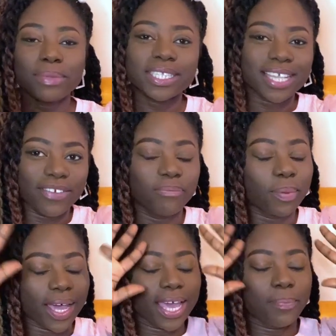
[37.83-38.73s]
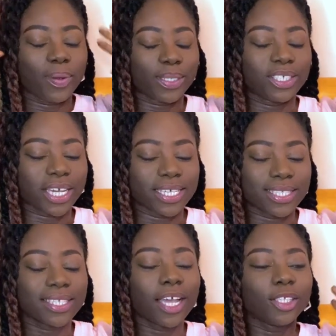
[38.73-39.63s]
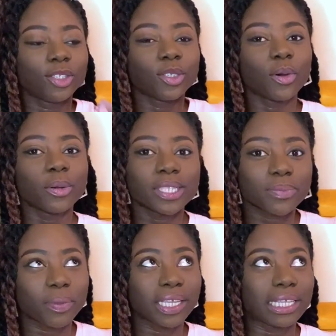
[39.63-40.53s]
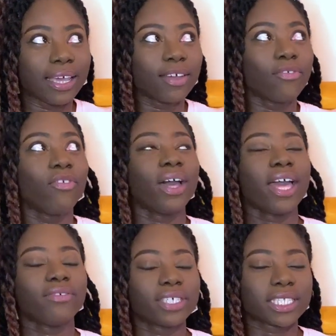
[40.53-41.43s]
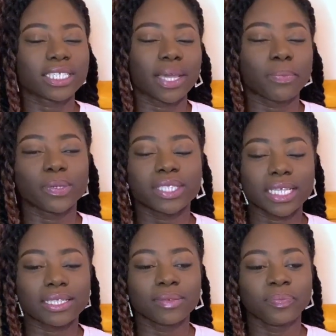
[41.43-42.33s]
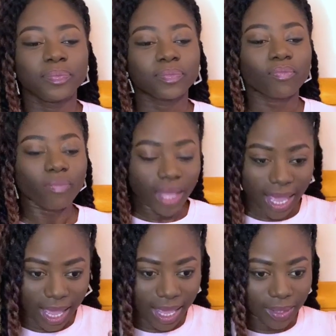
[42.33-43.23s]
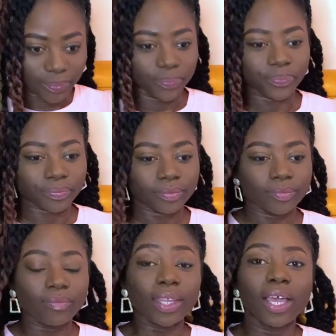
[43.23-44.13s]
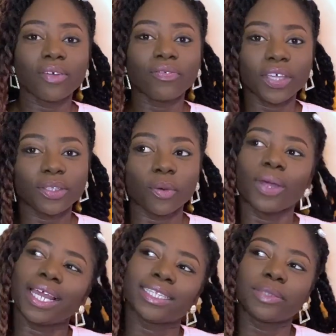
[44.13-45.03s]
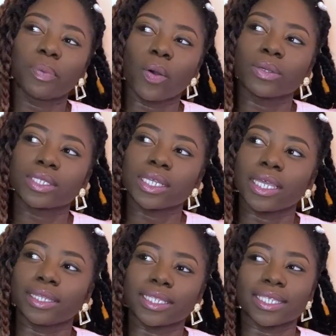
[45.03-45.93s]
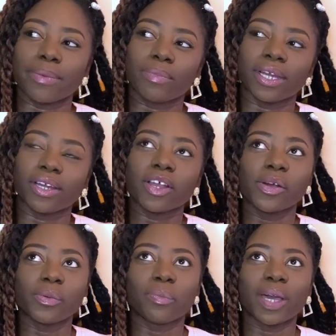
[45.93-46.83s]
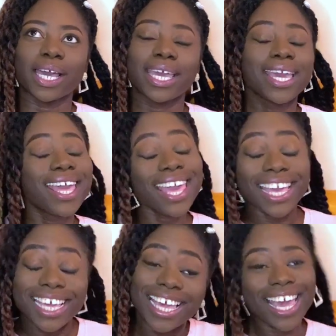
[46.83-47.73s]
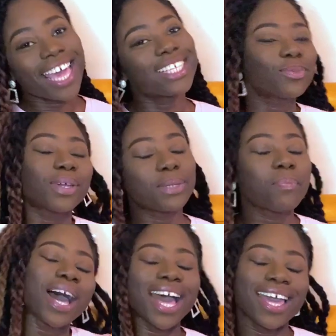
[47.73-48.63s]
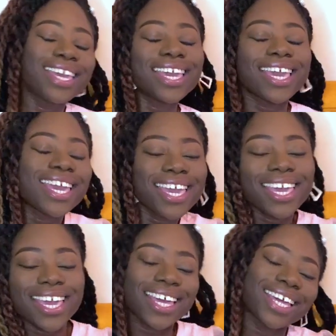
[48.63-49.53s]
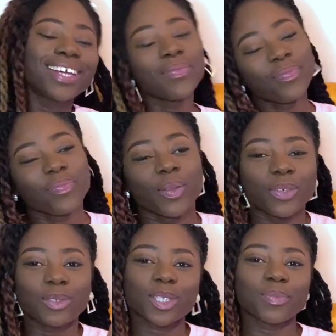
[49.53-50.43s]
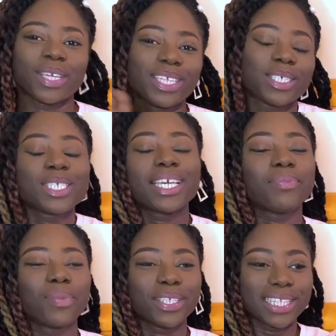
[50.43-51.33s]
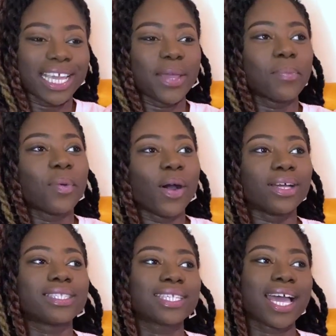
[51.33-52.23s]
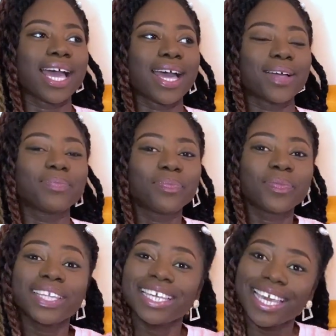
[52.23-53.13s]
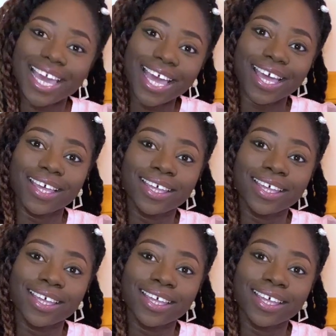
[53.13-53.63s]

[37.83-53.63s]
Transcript: me start by apologizing. I know it's been like forever since I posted a video. Well, I did post in December on my engagement party, which was on my 30th birthday, but yeah,